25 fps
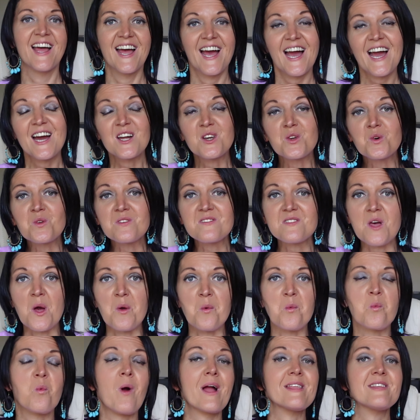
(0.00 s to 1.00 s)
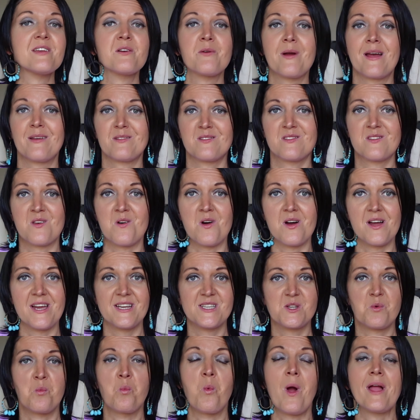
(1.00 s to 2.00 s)
And also, when you're
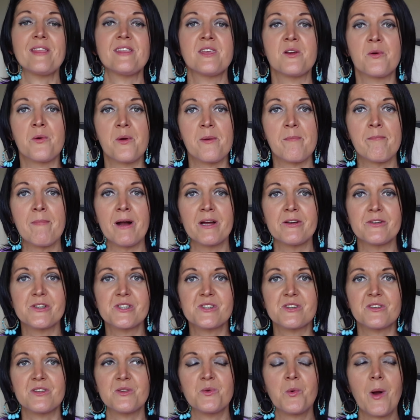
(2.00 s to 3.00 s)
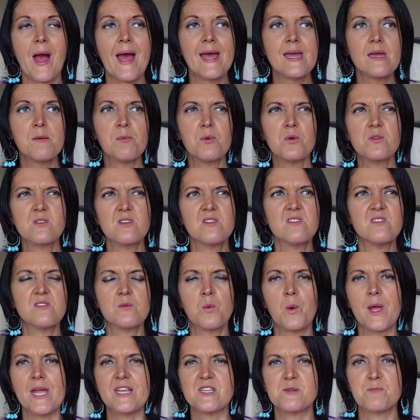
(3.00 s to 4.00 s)
outside, when you're in motion, you're able to
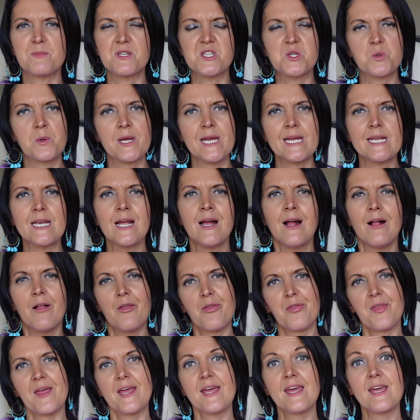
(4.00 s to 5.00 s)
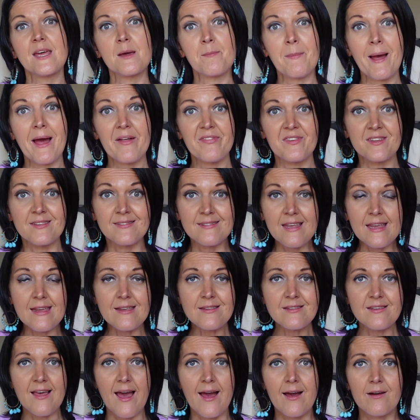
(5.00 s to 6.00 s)
switch between thinking about the
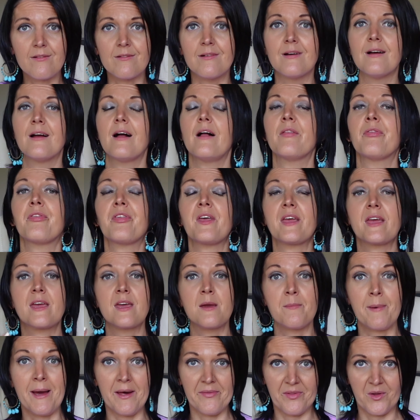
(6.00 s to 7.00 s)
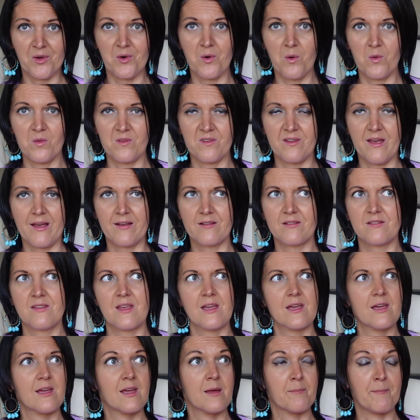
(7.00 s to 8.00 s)
detail and thinking about the context,
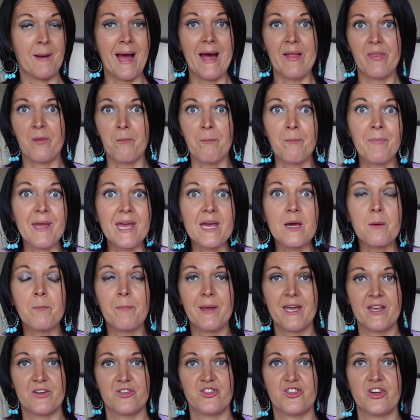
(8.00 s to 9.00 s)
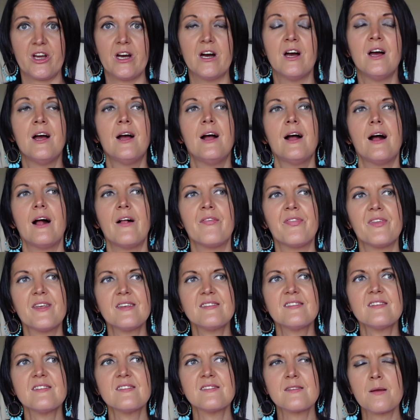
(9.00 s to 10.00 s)
thinking about the bigger picture. And
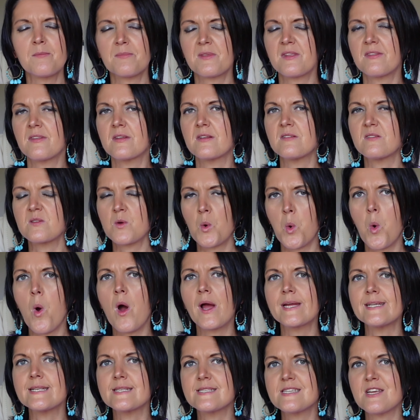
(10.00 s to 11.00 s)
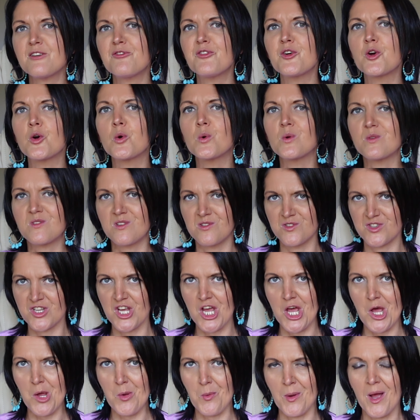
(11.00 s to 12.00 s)
this is something that is quite difficult to
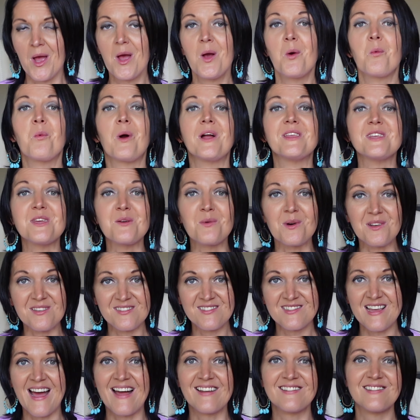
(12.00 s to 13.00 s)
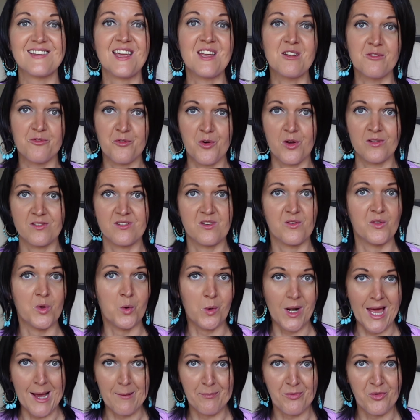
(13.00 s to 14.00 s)
do when you are sat in front of
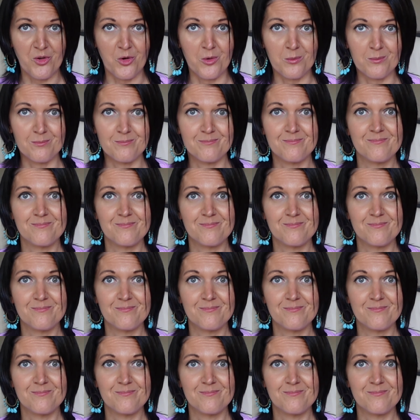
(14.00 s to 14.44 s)
your laptop.